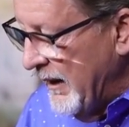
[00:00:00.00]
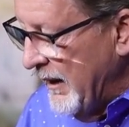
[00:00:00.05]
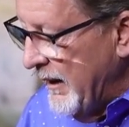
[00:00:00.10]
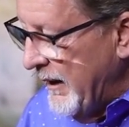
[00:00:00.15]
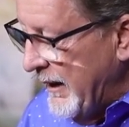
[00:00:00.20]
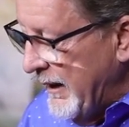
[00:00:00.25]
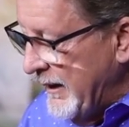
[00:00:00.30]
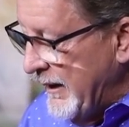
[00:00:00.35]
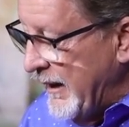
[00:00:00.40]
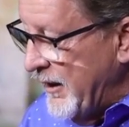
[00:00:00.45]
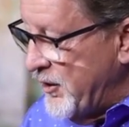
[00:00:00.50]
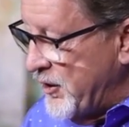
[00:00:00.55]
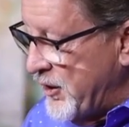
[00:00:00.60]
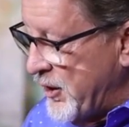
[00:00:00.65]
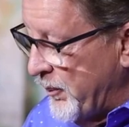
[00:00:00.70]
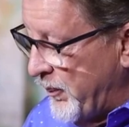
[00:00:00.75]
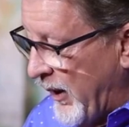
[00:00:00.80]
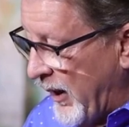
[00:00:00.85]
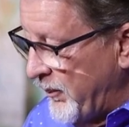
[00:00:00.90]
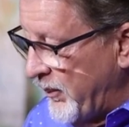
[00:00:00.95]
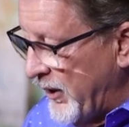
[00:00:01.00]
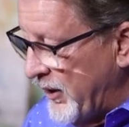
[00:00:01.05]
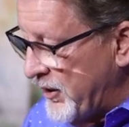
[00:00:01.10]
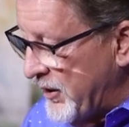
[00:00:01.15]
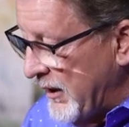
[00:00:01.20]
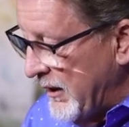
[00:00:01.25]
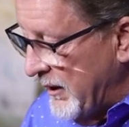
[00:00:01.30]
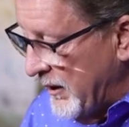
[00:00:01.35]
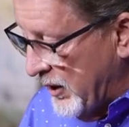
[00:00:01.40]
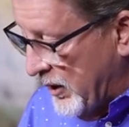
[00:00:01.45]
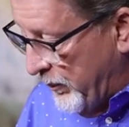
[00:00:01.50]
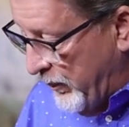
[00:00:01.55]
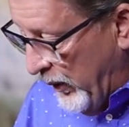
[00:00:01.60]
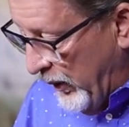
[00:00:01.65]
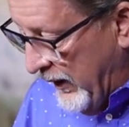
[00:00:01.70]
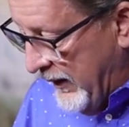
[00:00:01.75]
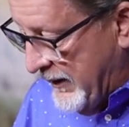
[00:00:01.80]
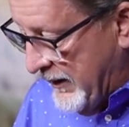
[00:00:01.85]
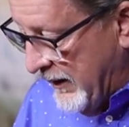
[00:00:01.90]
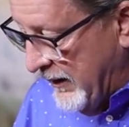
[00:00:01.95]
He needs to publish the
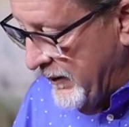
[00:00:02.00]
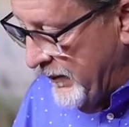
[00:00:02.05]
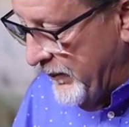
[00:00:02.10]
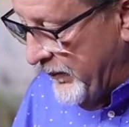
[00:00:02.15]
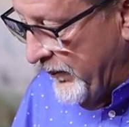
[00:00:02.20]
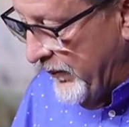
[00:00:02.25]
bulletin